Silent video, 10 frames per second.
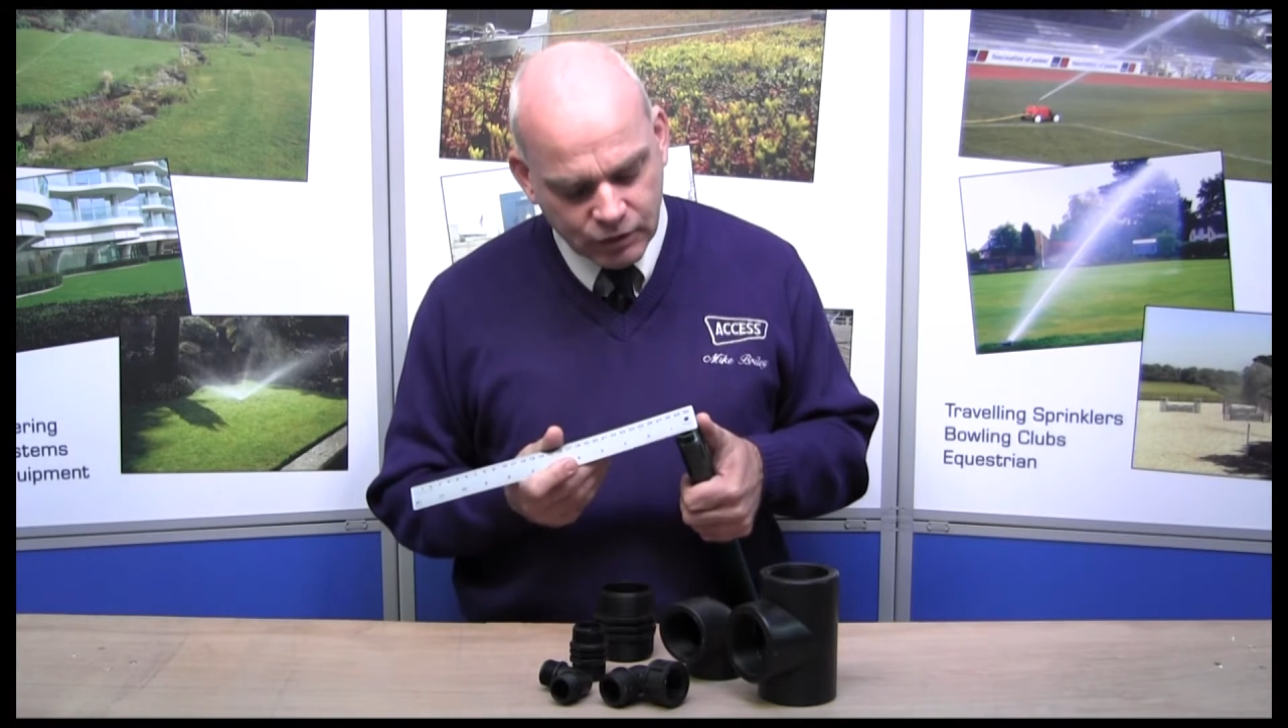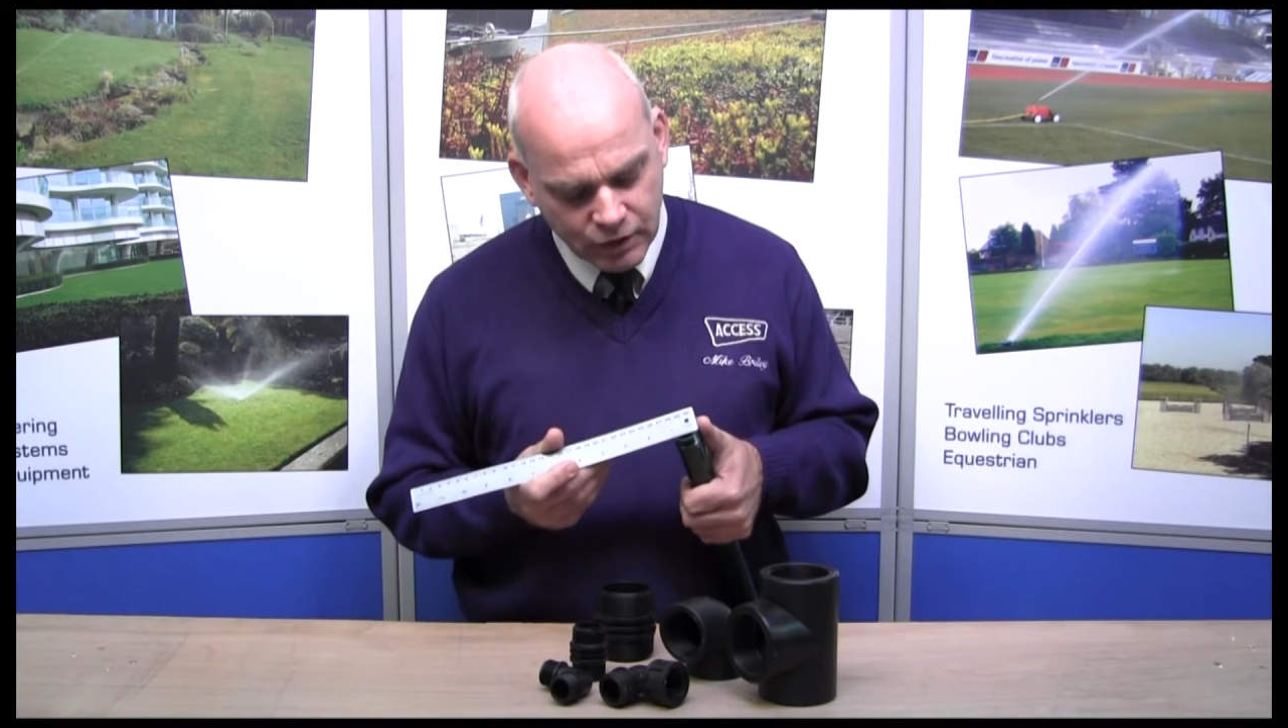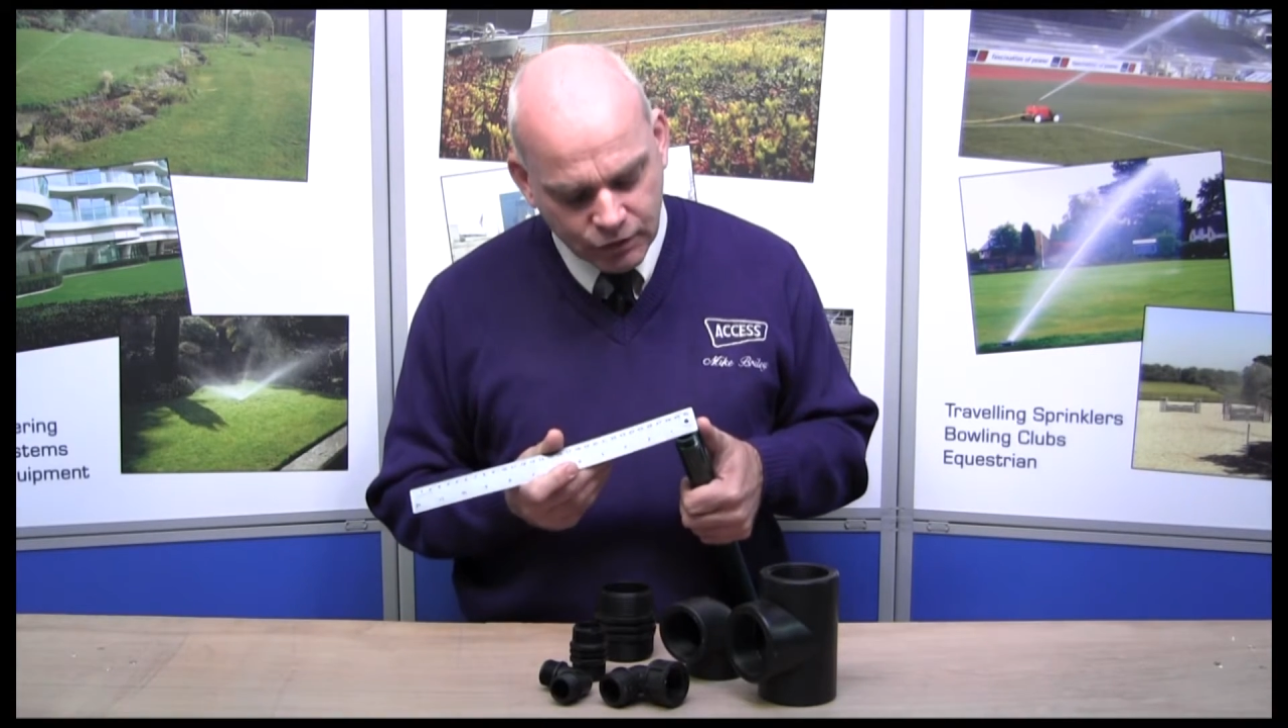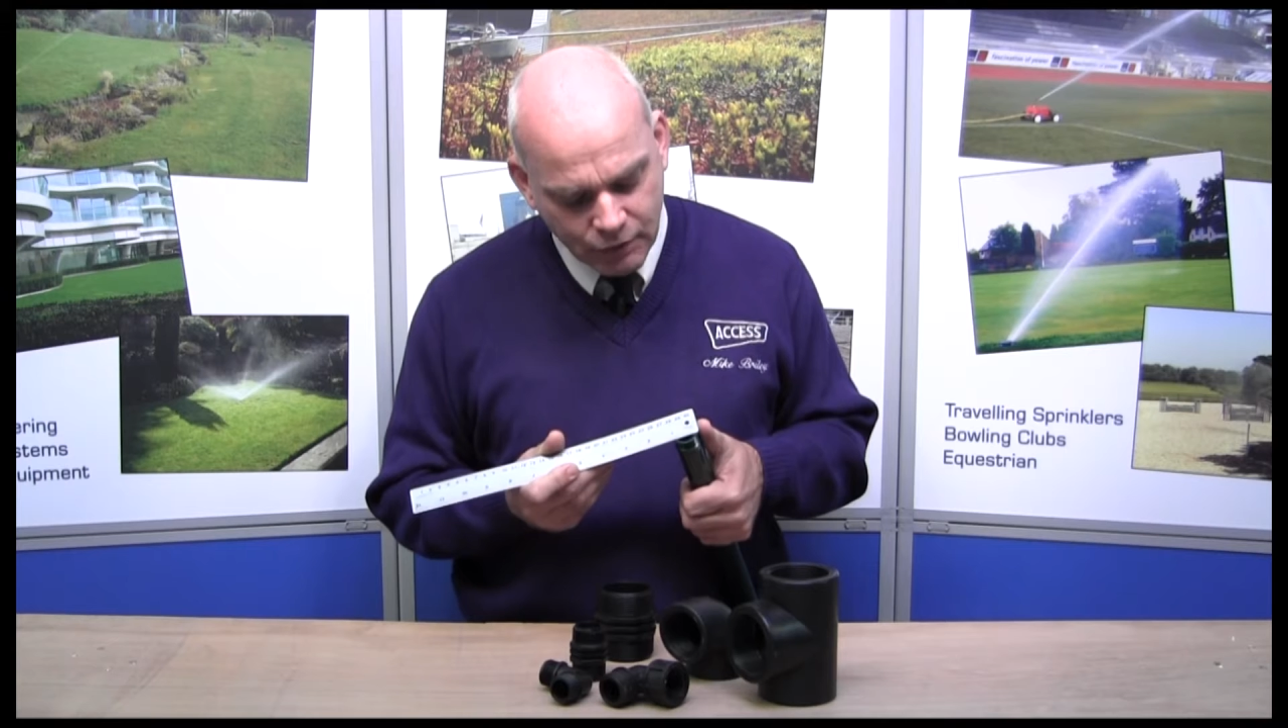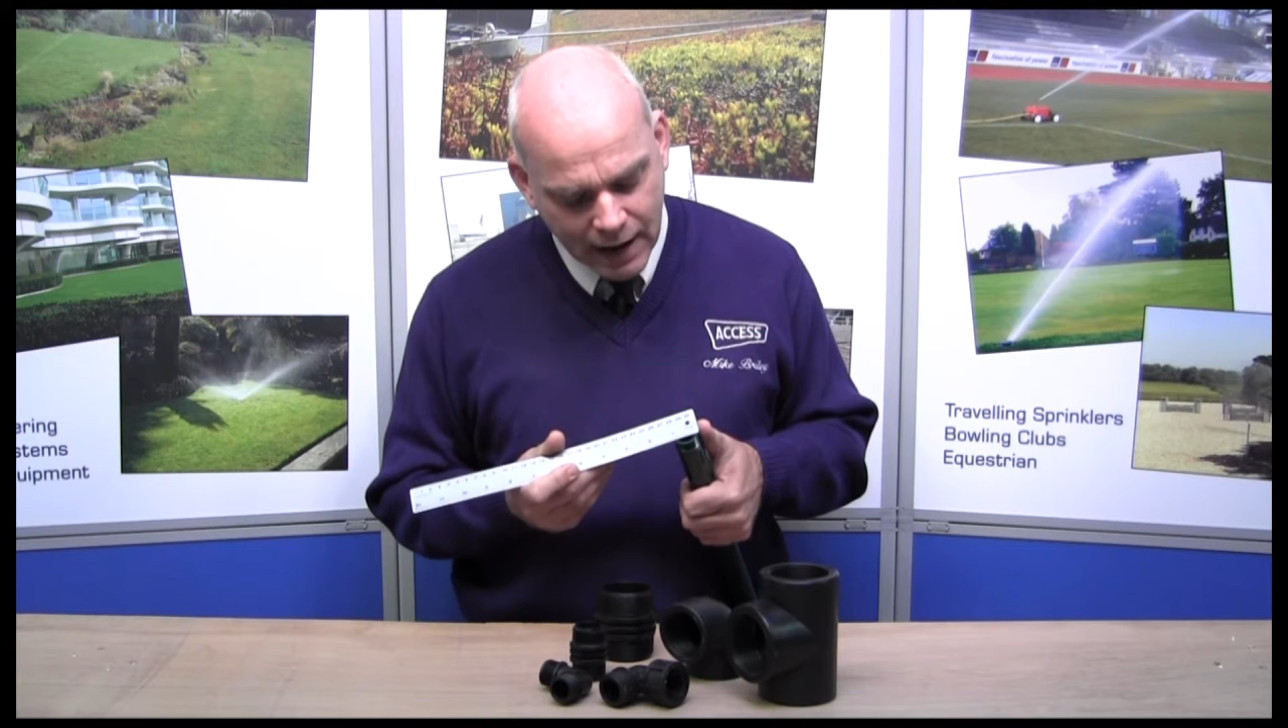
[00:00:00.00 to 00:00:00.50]
the
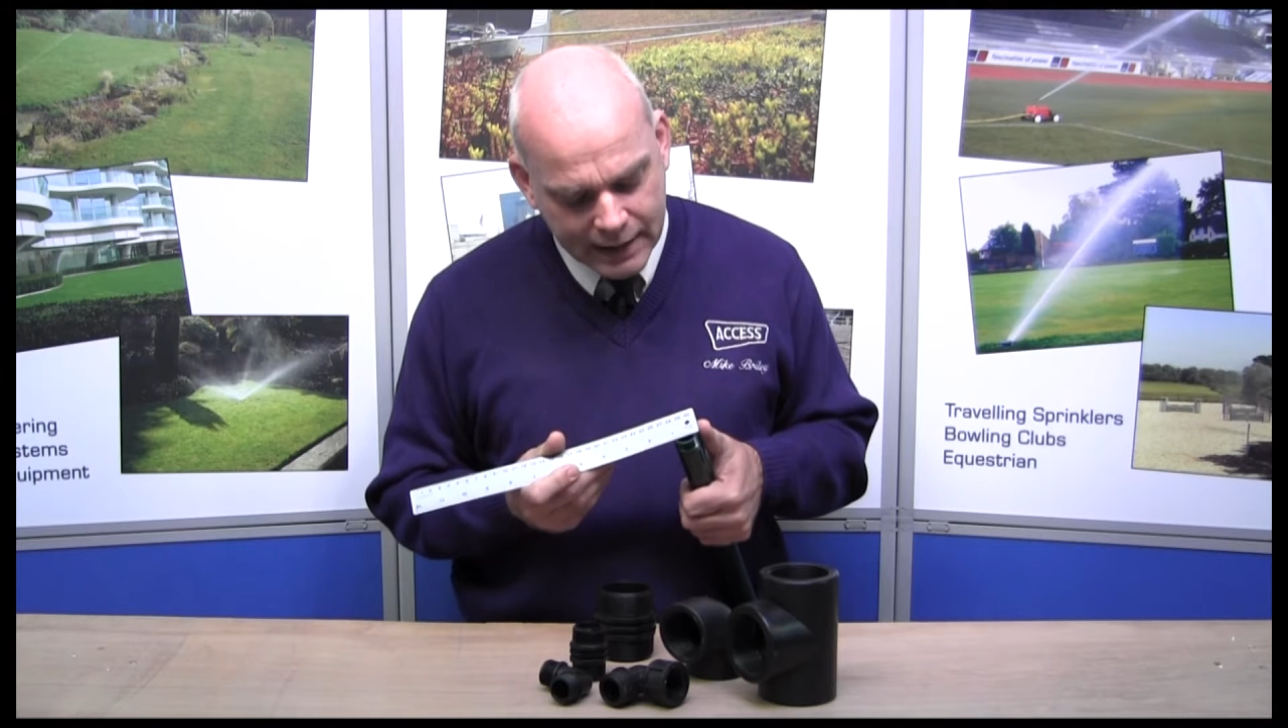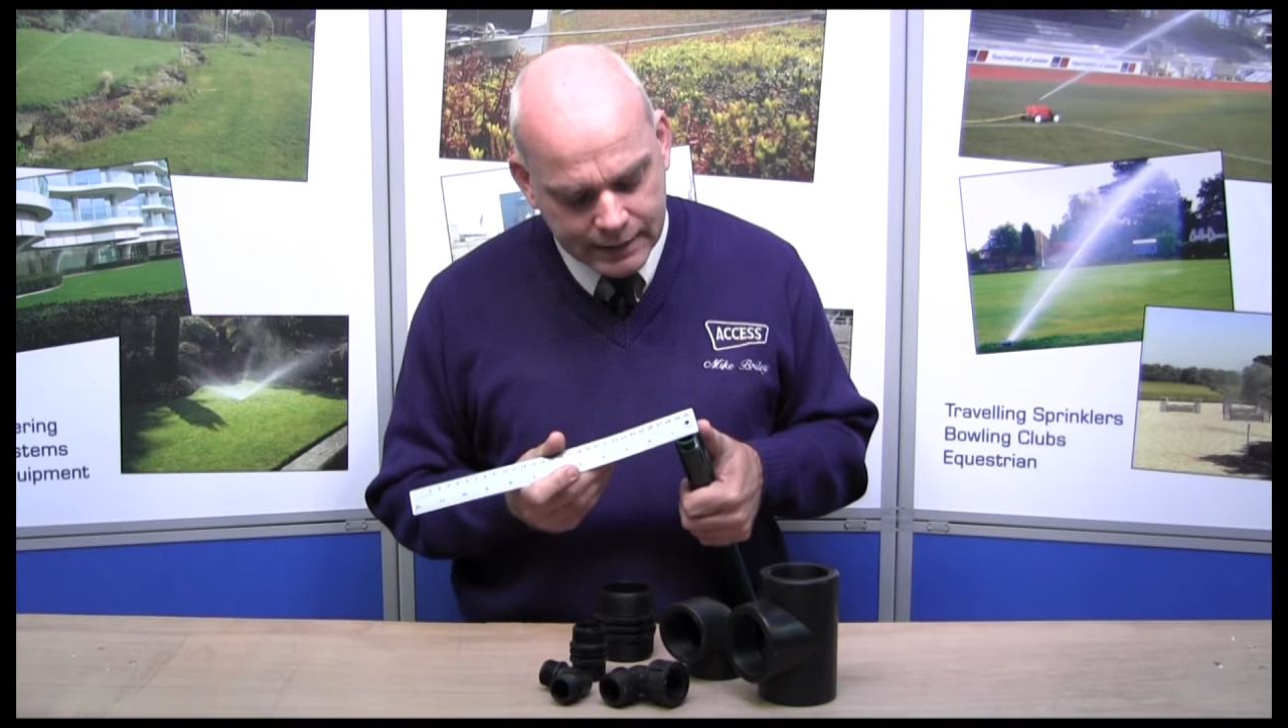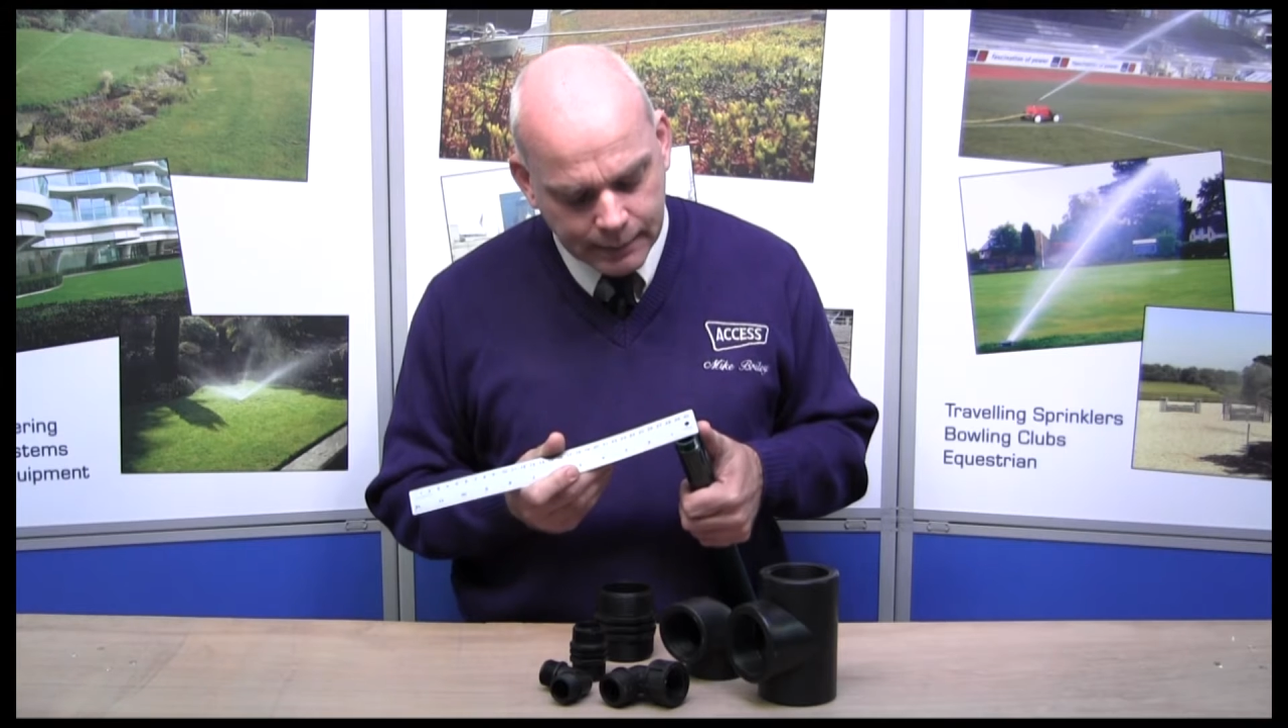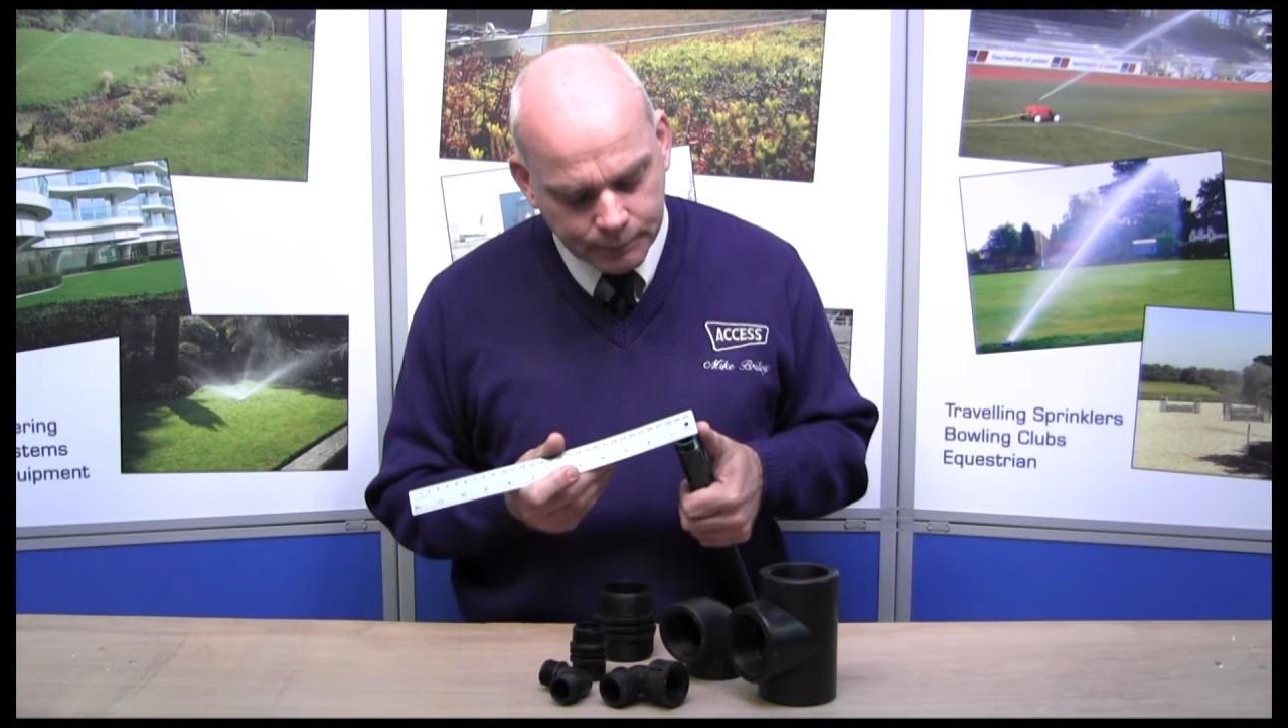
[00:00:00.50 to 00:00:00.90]
thread,